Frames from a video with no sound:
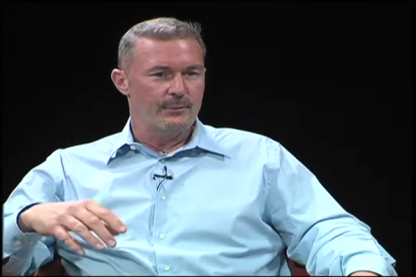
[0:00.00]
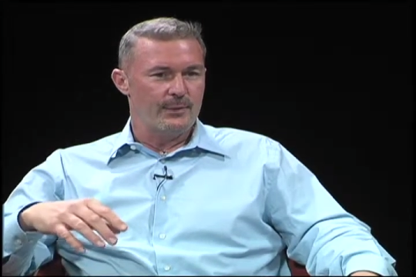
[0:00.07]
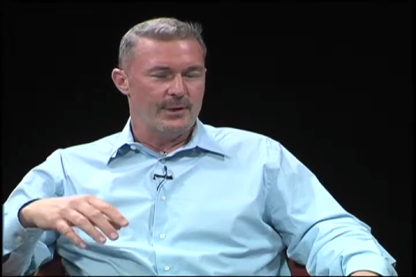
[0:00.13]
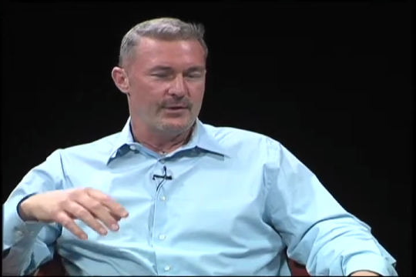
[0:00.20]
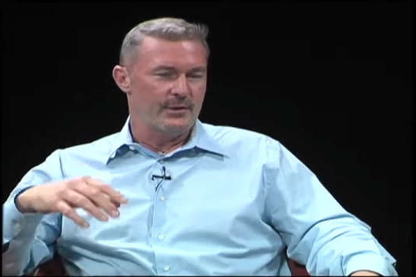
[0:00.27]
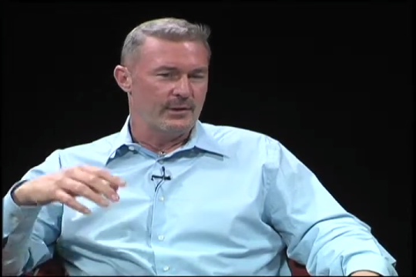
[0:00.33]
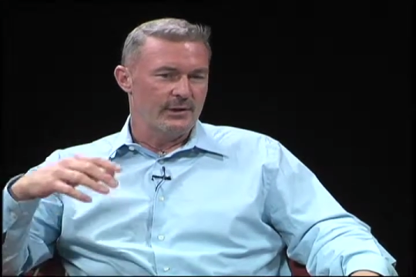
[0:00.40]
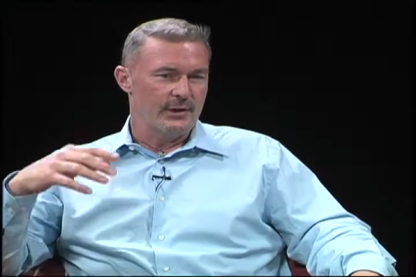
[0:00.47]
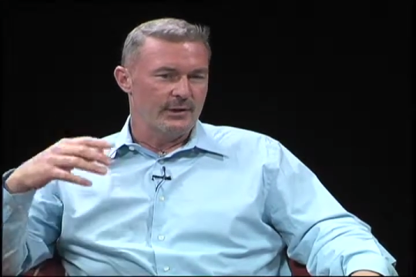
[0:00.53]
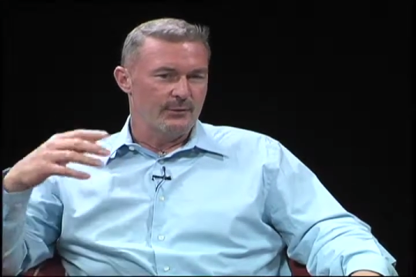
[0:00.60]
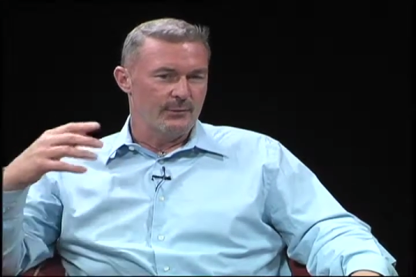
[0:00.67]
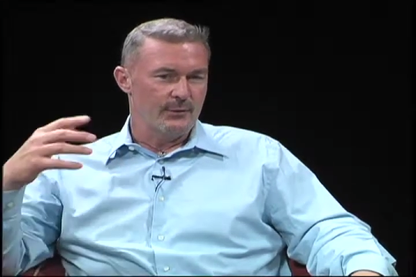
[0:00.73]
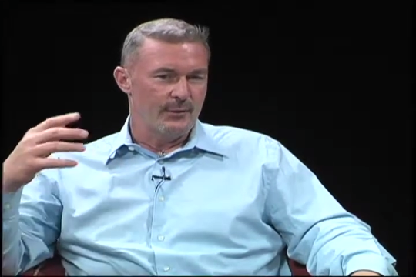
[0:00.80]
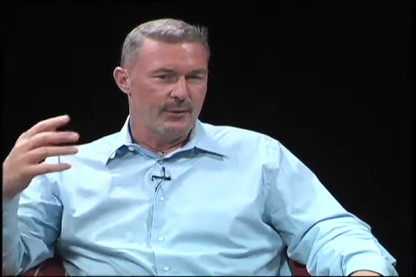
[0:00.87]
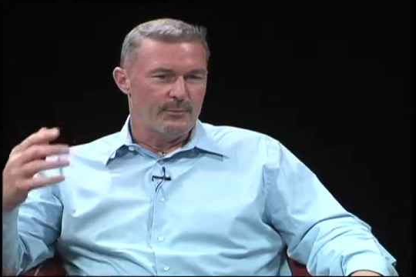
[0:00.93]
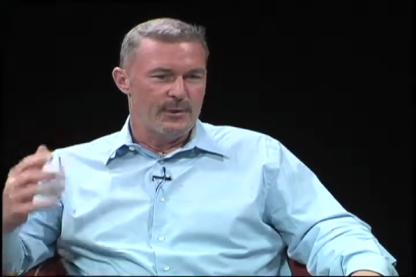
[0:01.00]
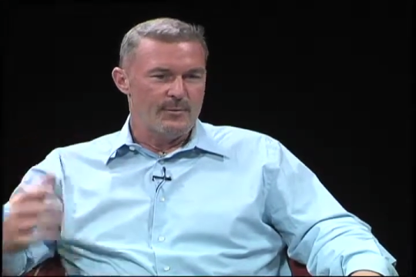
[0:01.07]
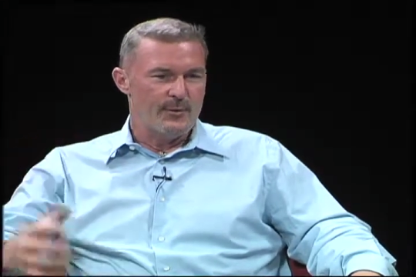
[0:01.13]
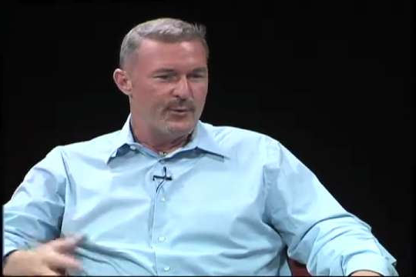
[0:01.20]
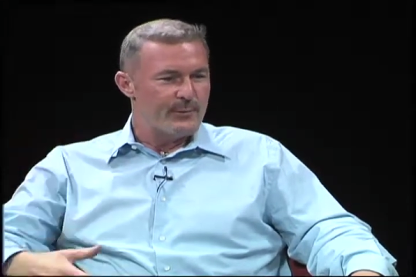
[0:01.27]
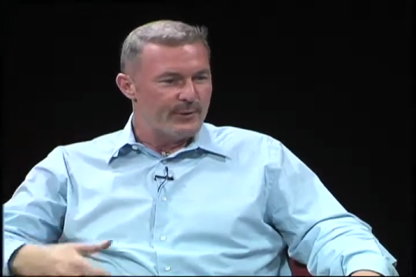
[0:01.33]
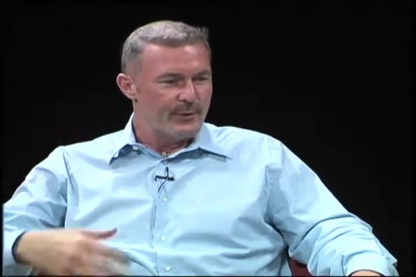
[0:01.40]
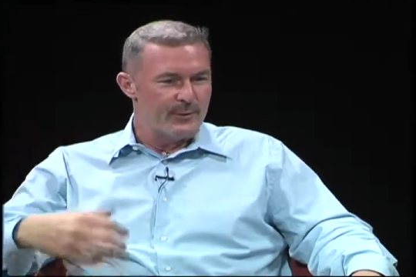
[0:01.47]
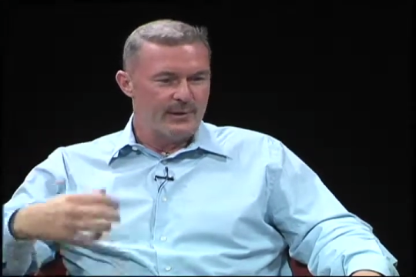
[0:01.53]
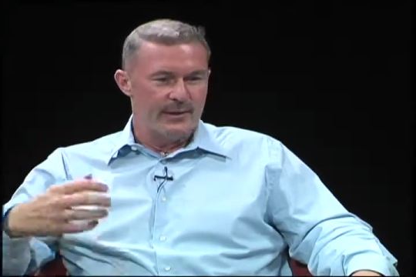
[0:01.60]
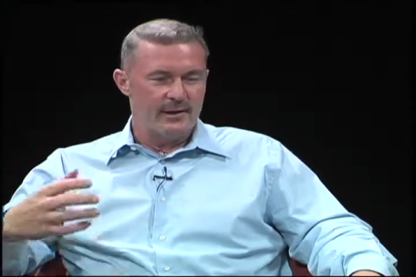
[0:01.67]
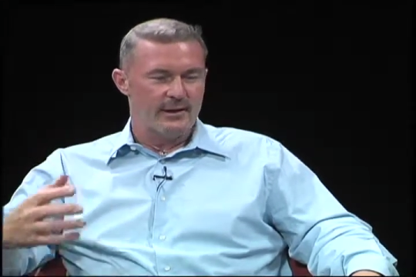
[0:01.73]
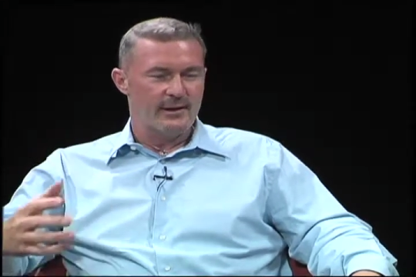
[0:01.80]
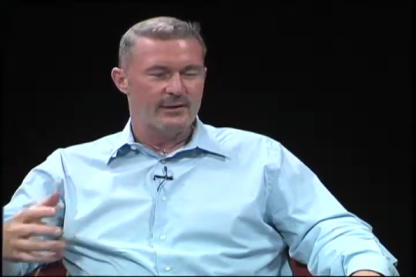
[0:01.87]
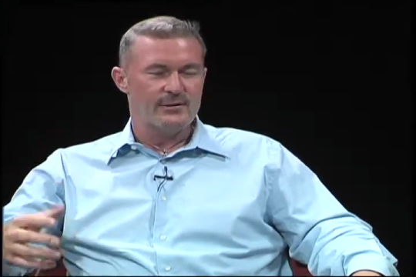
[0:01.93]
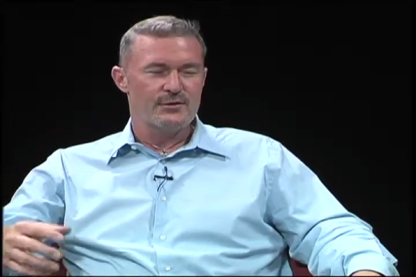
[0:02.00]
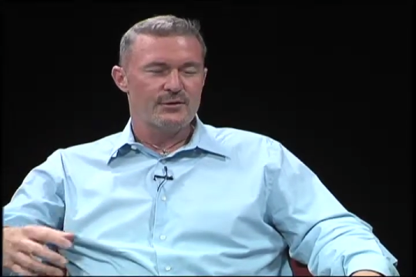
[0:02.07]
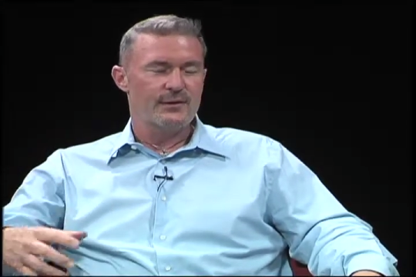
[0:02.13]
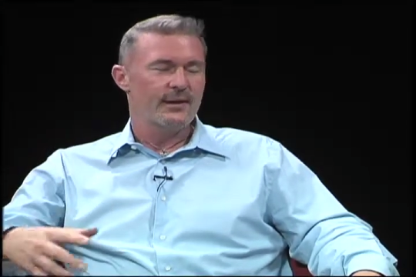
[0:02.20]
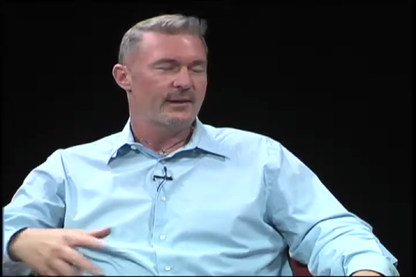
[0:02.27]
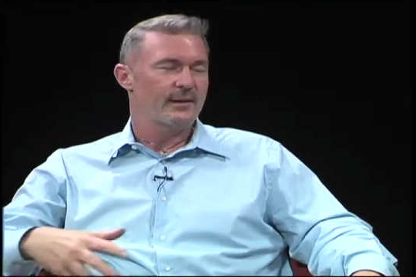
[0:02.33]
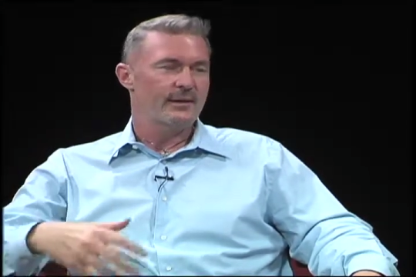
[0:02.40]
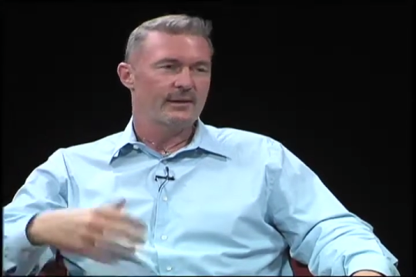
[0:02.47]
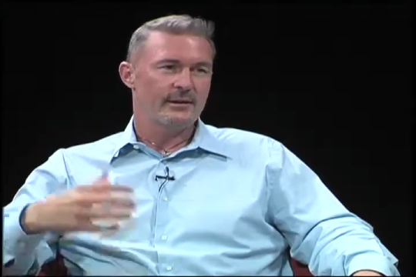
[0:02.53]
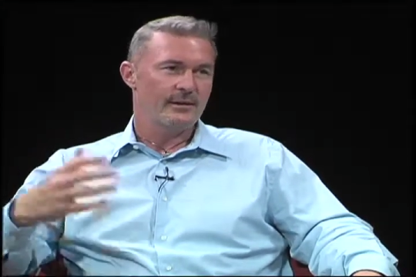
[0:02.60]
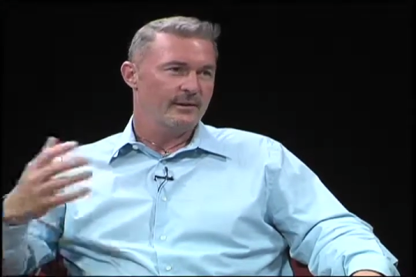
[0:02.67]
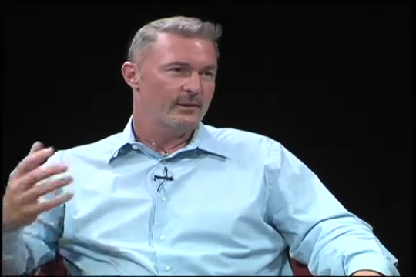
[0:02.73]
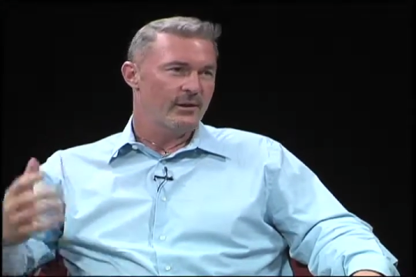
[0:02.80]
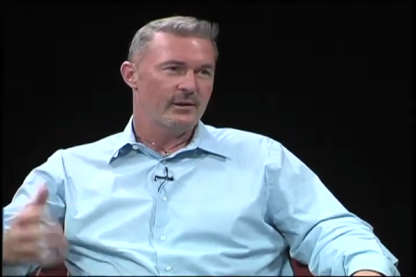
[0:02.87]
basically, with all my bone marrow being cancer, they had to kill